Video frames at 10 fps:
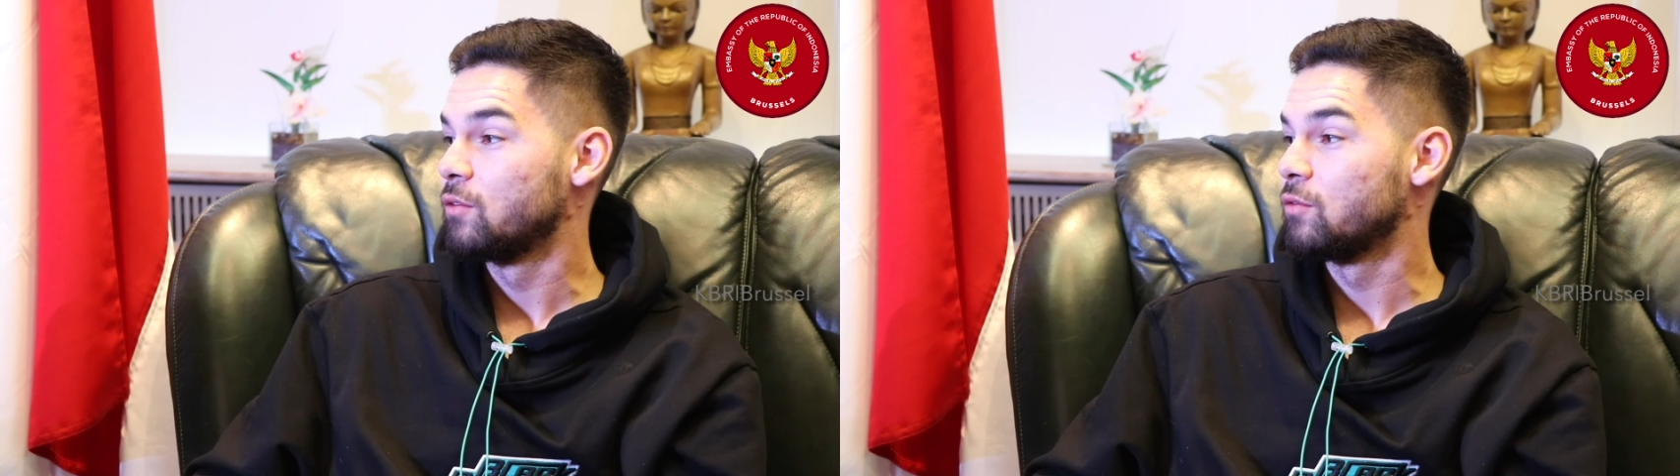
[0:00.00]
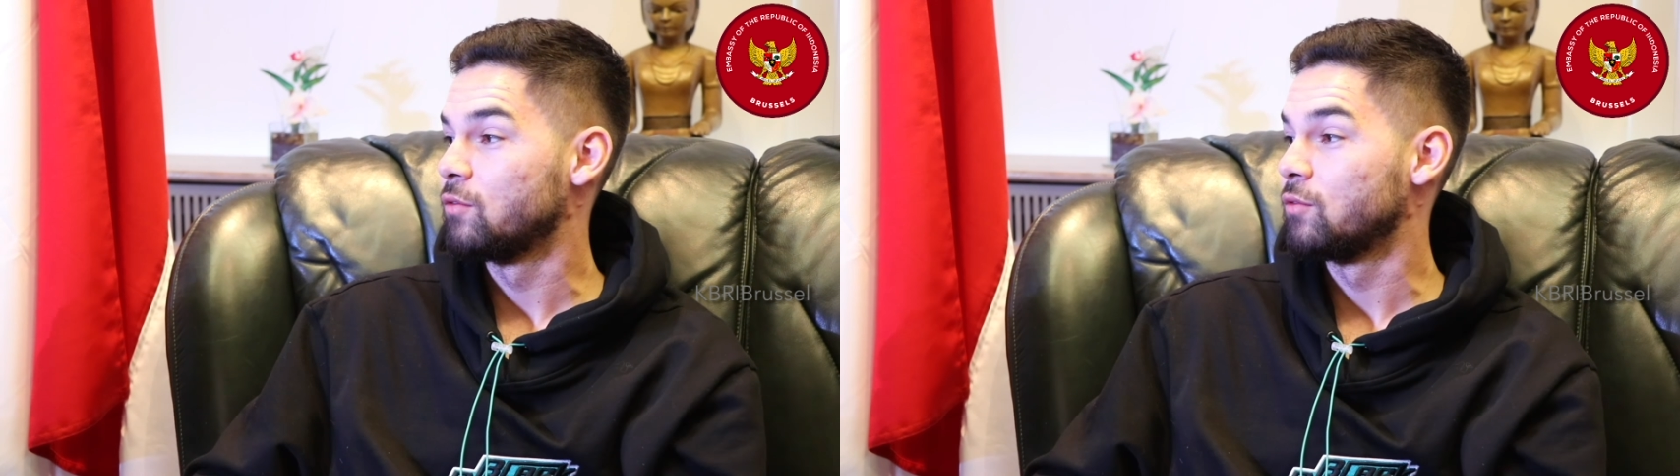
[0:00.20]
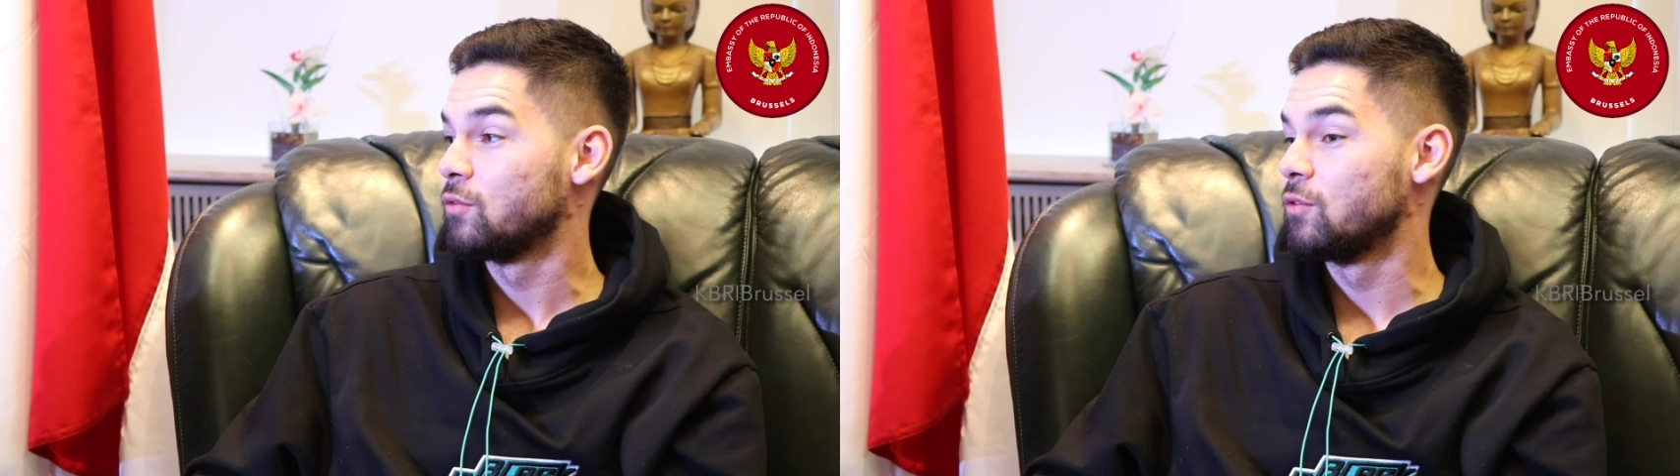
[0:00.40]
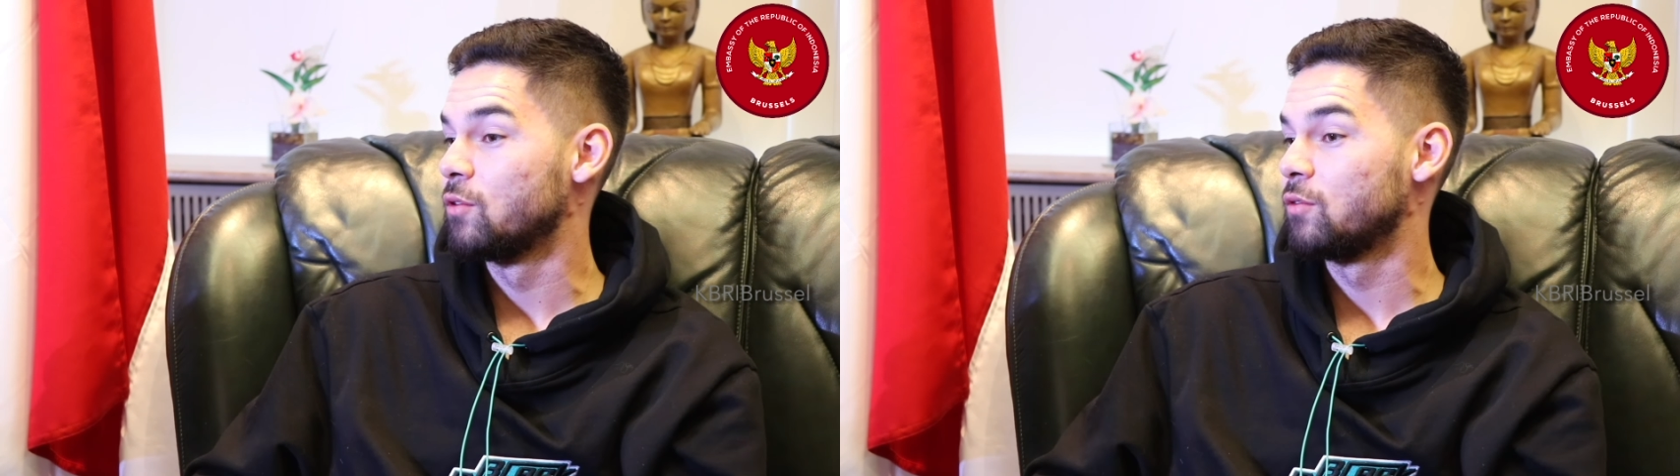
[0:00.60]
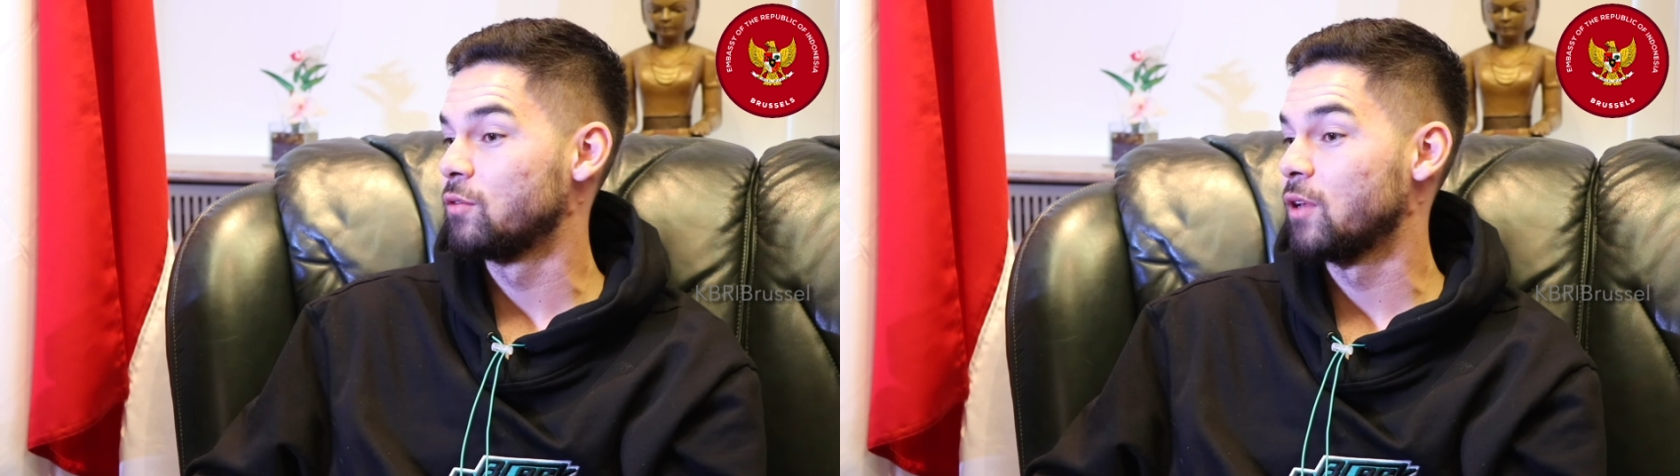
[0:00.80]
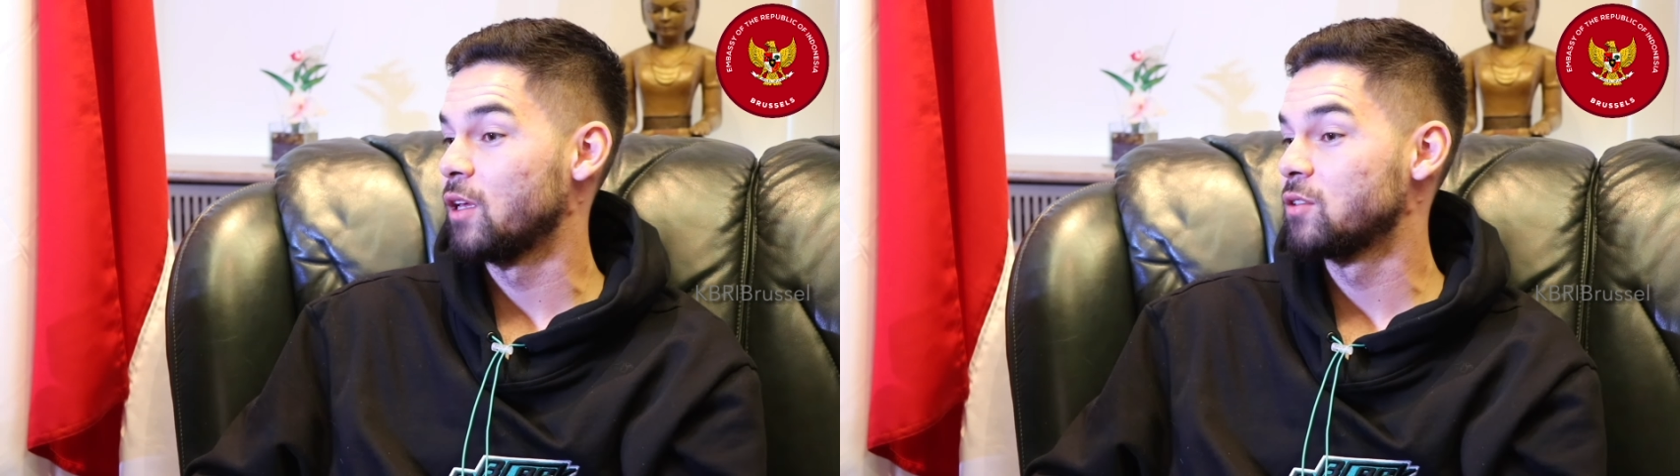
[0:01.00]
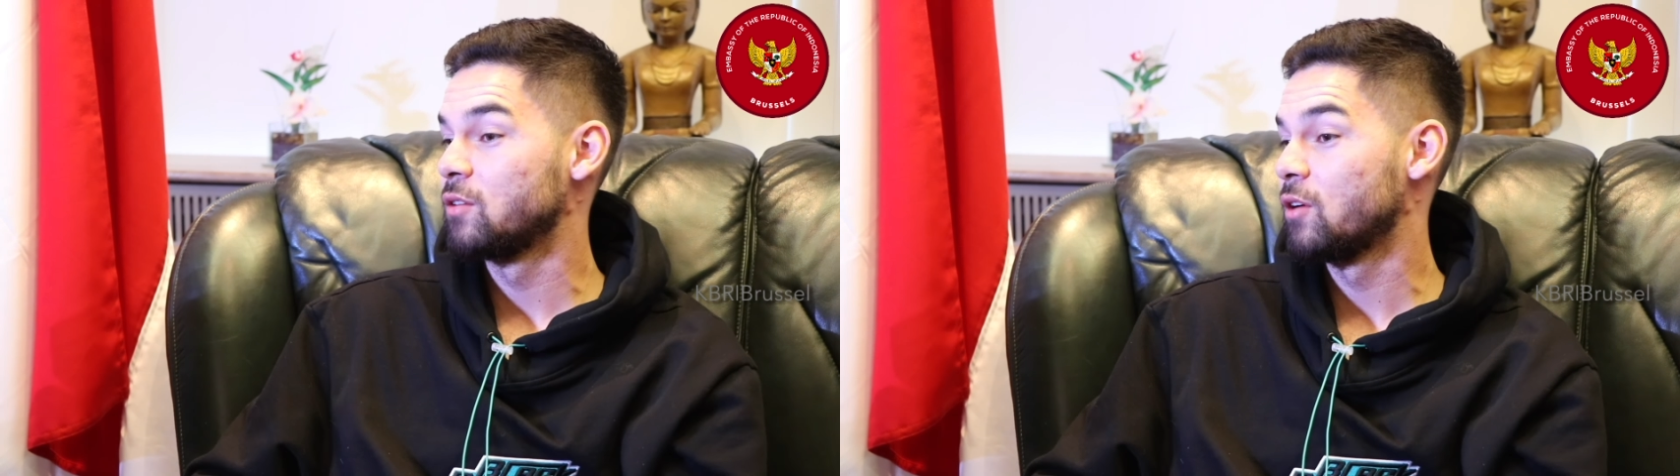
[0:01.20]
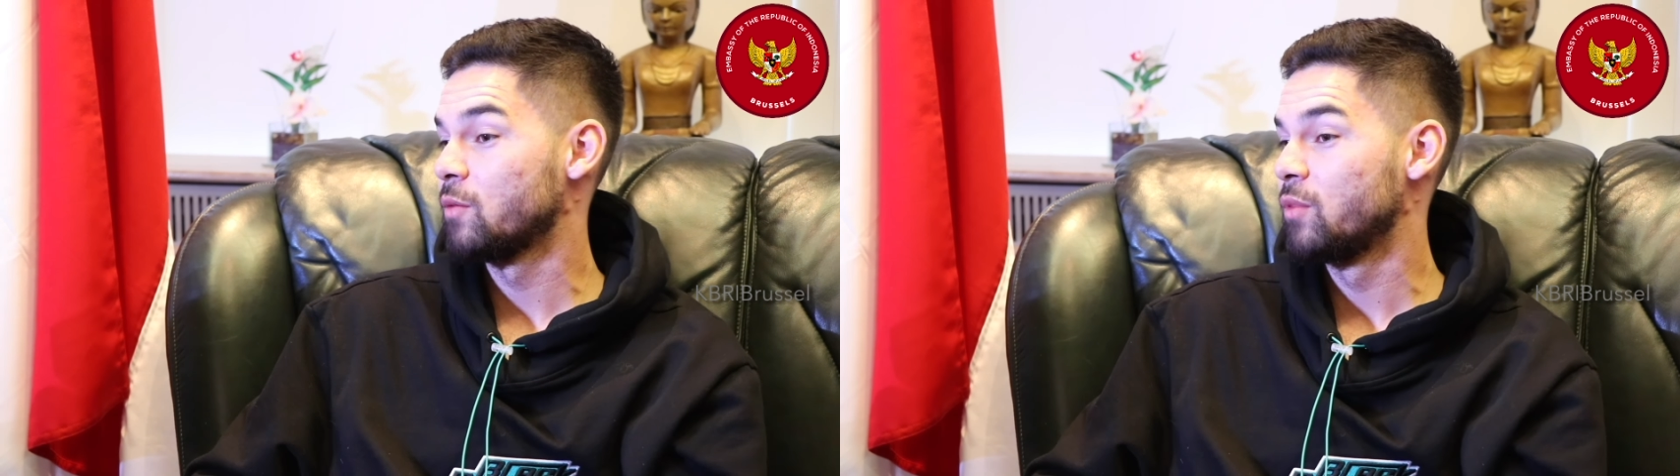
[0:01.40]
to go to the
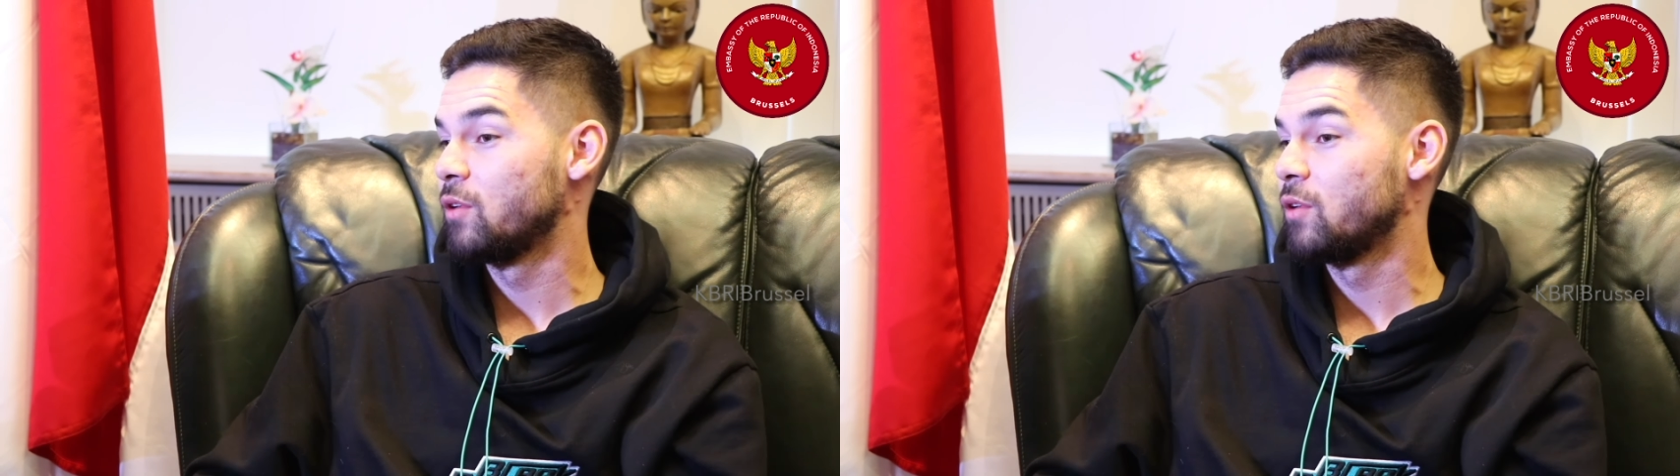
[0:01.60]
Asian Cup,